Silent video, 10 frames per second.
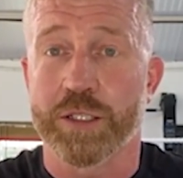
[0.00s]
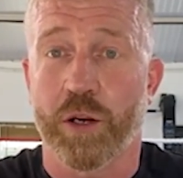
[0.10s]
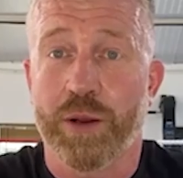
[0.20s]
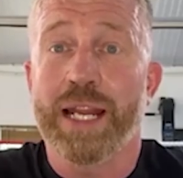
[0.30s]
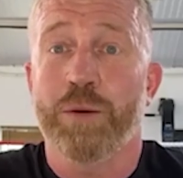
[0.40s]

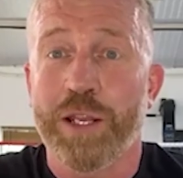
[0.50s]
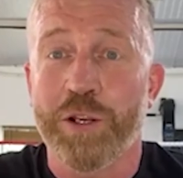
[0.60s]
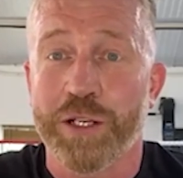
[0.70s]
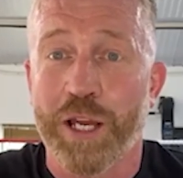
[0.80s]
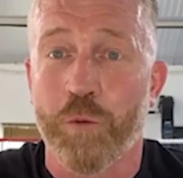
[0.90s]
So any way you
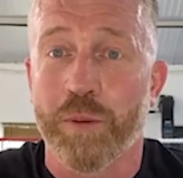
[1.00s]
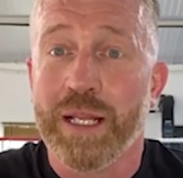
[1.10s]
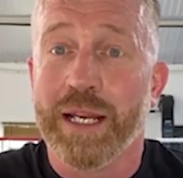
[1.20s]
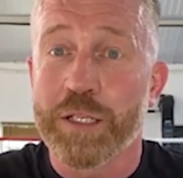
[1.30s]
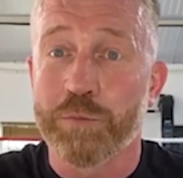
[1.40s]
can help
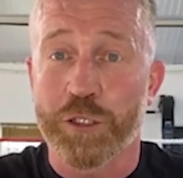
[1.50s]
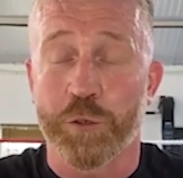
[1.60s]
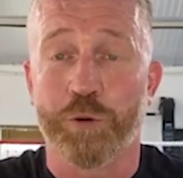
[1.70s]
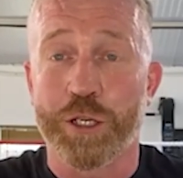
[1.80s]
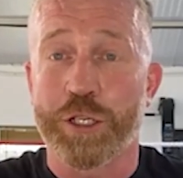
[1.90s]
is much
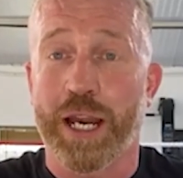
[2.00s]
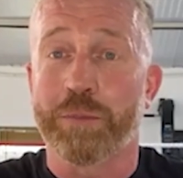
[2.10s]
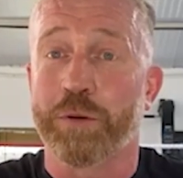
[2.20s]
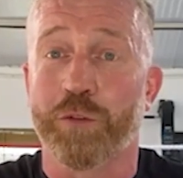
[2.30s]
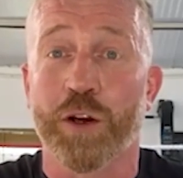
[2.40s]

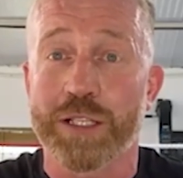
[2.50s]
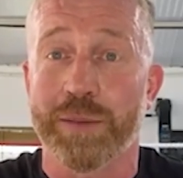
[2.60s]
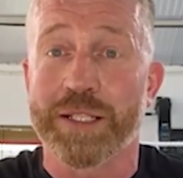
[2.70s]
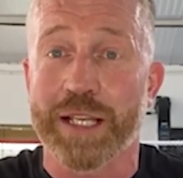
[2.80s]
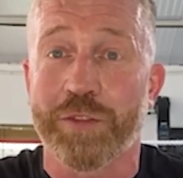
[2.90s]
appreciated. But first, let
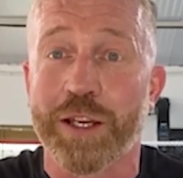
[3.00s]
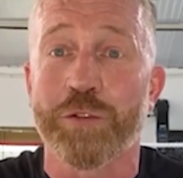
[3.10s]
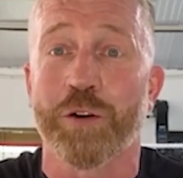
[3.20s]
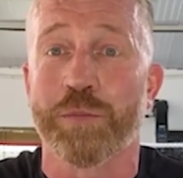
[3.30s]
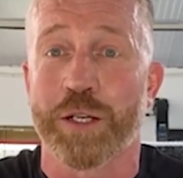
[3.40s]
me say thank
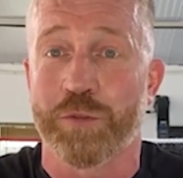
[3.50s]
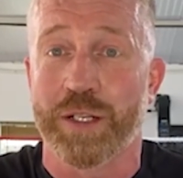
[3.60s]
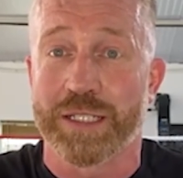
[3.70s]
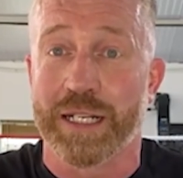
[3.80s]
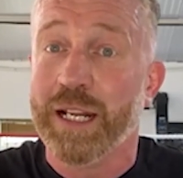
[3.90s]
you very much for
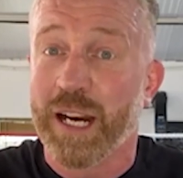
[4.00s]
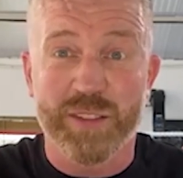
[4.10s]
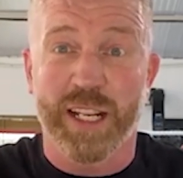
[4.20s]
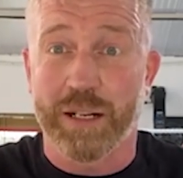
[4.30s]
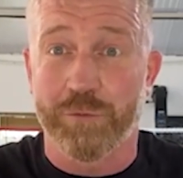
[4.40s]
listening. I've
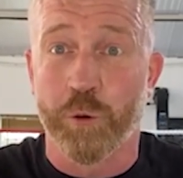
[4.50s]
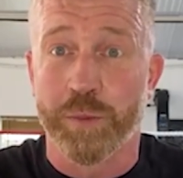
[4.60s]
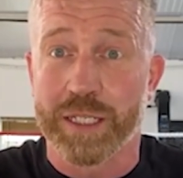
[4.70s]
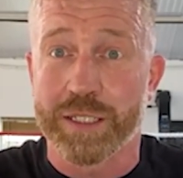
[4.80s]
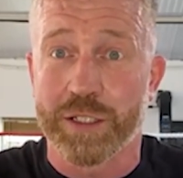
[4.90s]
taken up 4
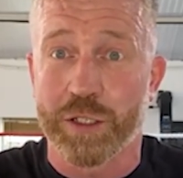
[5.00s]
minutes of your